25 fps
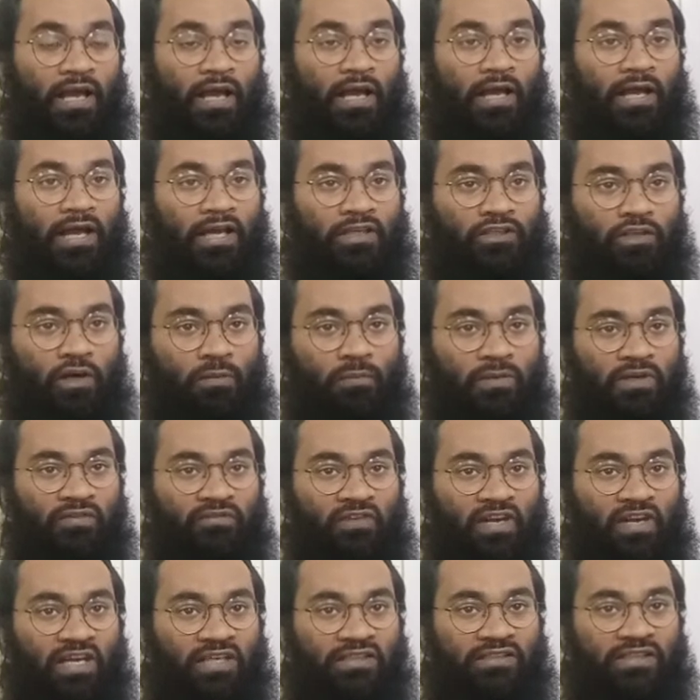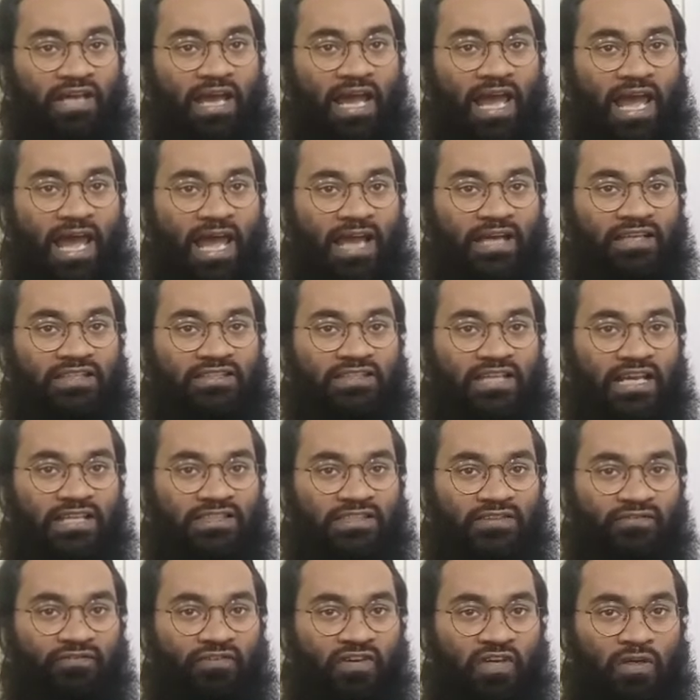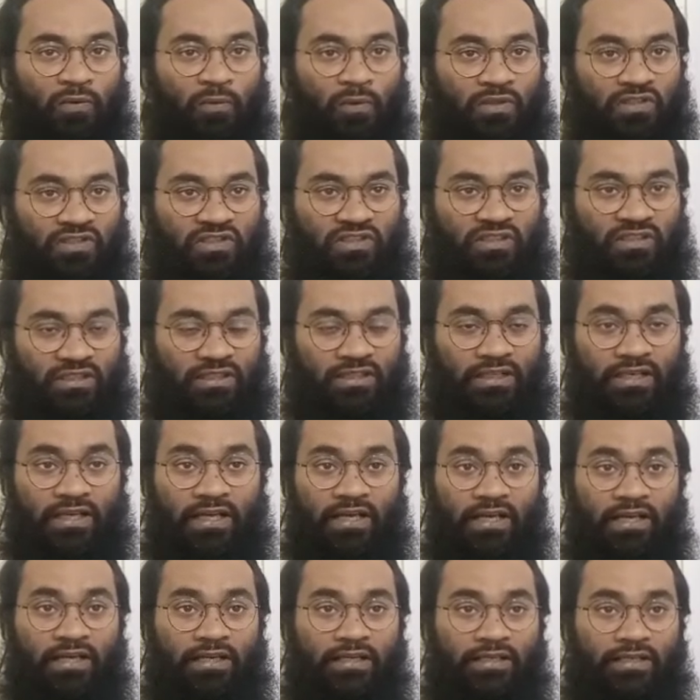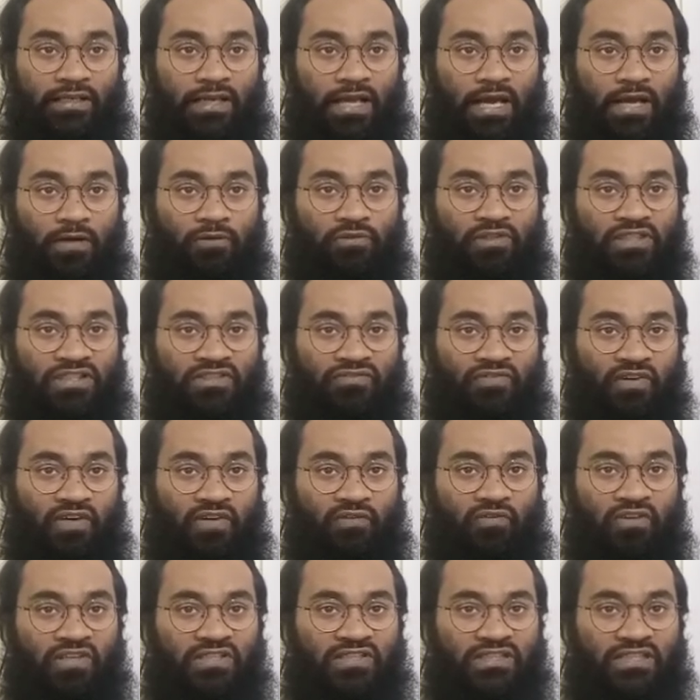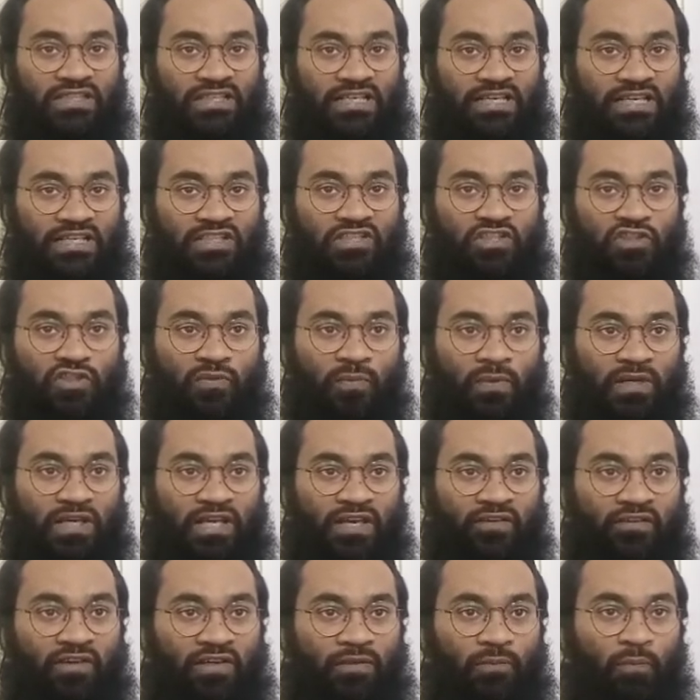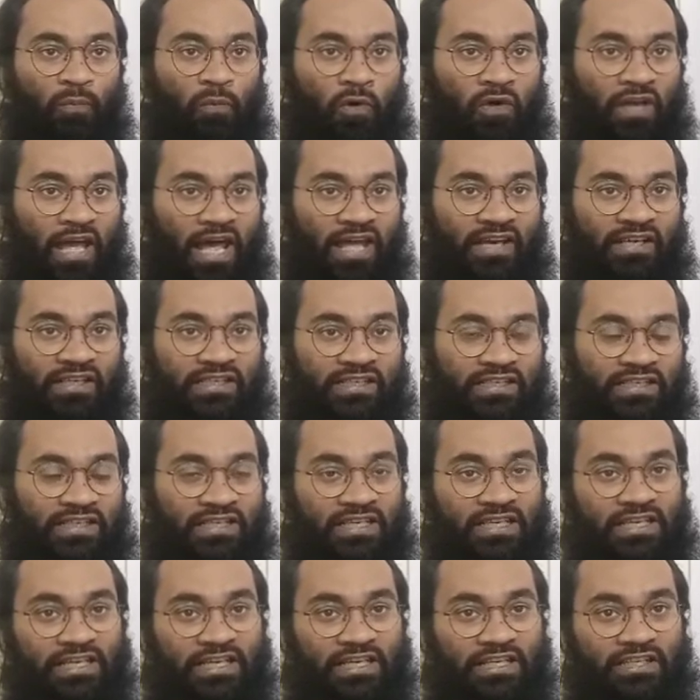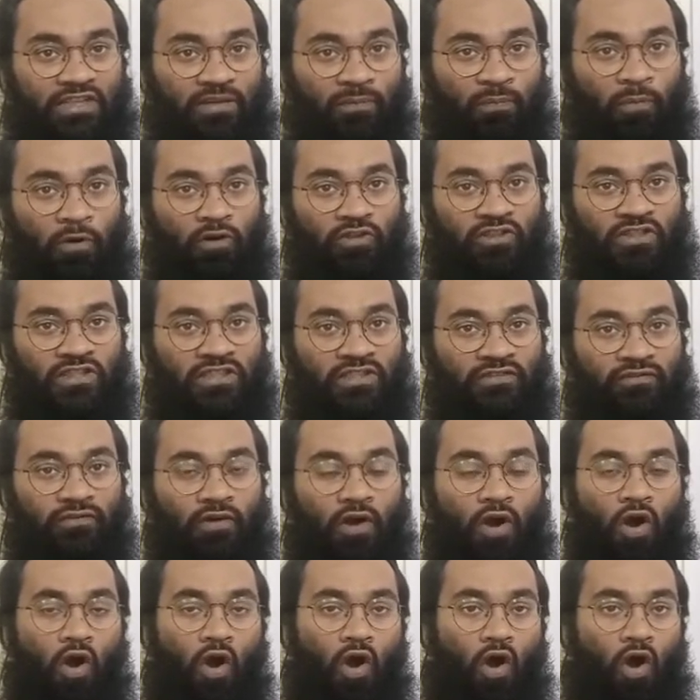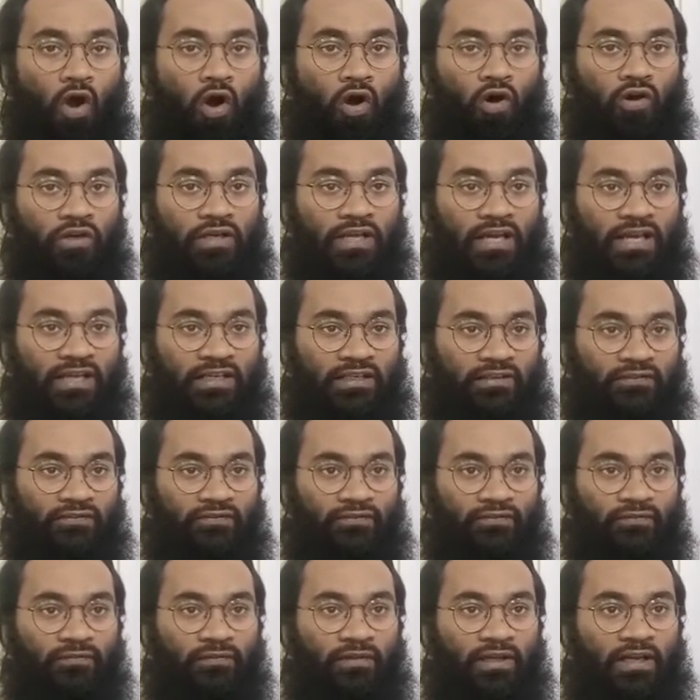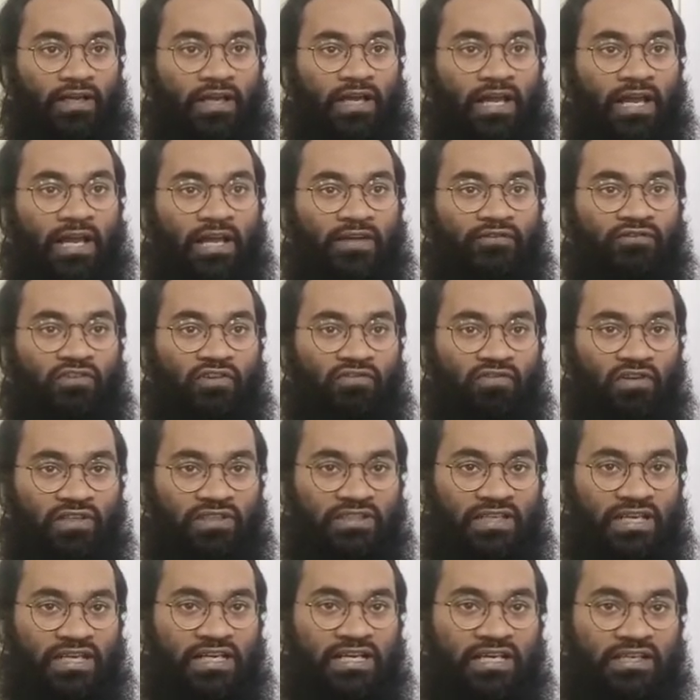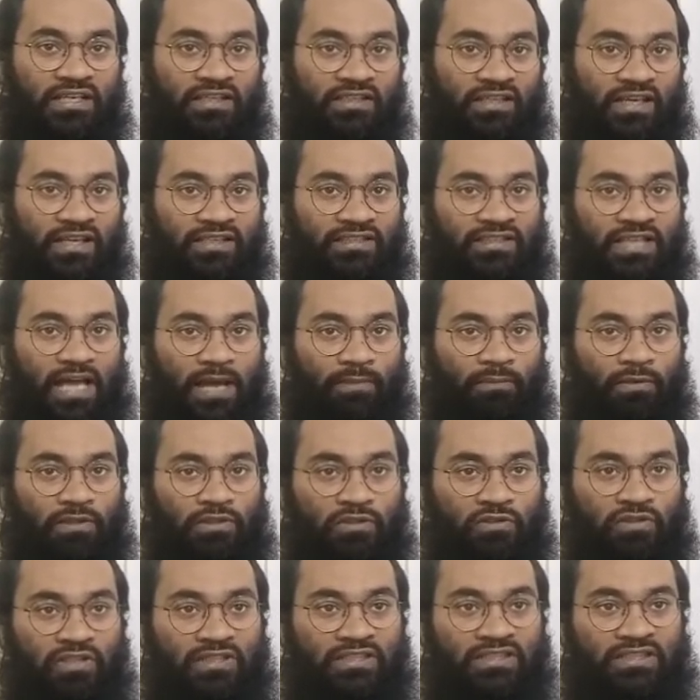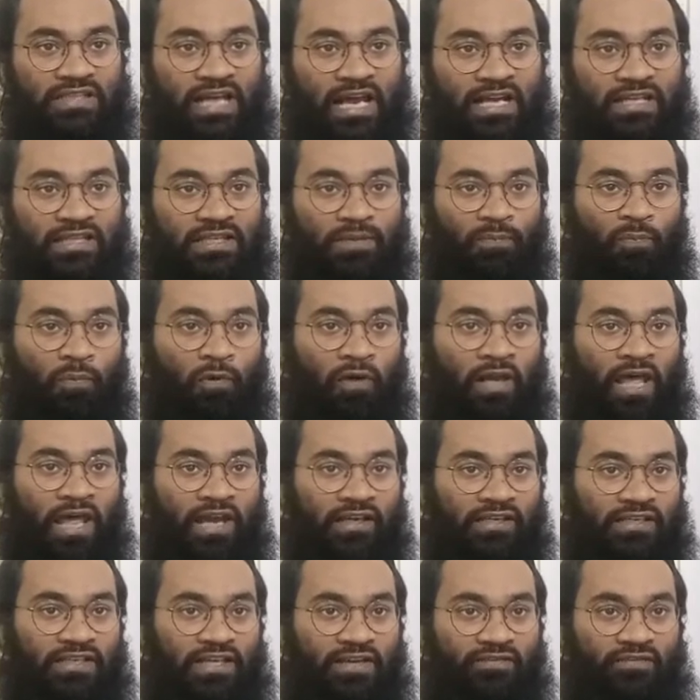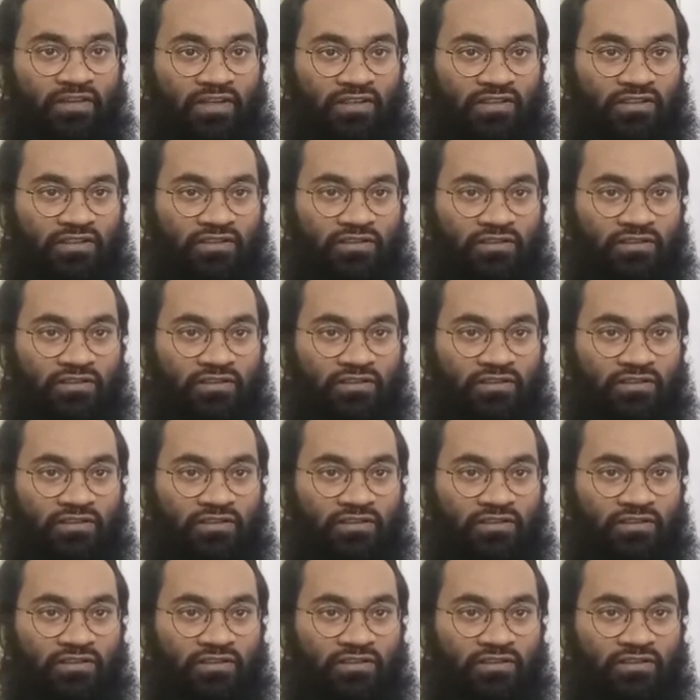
Atomic weight acts as a frequency. Now this frequency needs to be given polarity, either positive or negative. We will take another example to understand the polarity effect.